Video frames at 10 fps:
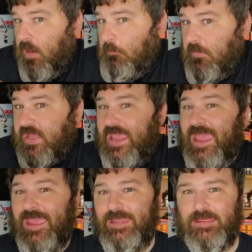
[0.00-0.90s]

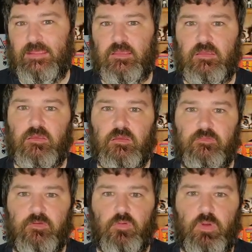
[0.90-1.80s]
mechanic,
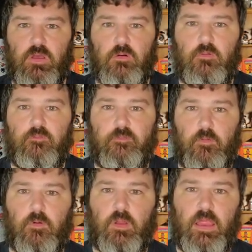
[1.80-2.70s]
if you will,
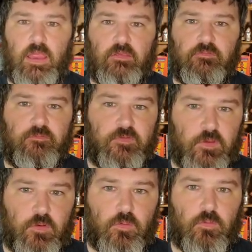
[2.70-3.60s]
for a
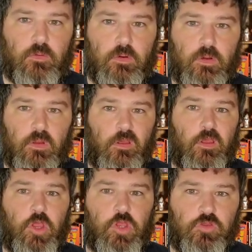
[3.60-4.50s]
few
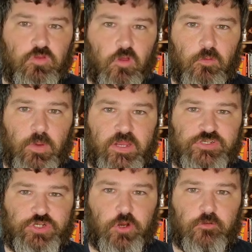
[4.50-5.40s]
dolomite
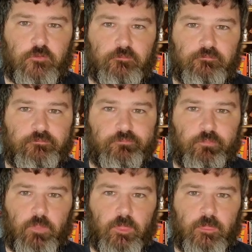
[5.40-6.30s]
shards.
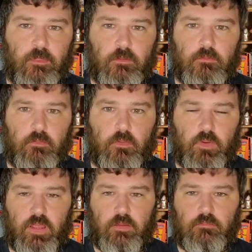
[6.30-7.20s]

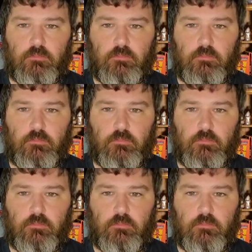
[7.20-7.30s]
Okay.